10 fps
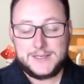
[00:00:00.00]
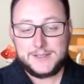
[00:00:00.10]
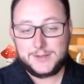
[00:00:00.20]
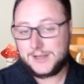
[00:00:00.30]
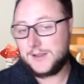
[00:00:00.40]

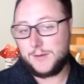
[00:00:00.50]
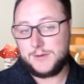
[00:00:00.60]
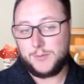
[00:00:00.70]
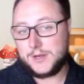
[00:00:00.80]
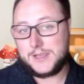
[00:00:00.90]
they're kind of coming
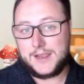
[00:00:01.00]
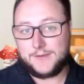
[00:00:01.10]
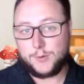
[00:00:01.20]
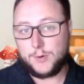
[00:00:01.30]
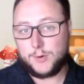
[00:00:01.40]
to market
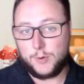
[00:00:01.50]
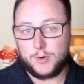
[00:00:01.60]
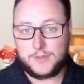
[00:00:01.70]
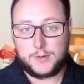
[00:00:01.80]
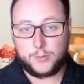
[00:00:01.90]
everywhere more
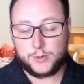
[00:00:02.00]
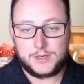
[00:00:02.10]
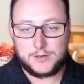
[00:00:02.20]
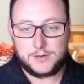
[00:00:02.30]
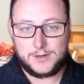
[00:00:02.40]
than they were a
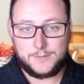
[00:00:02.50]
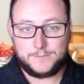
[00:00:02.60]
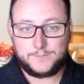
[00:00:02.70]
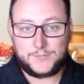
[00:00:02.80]
year ago.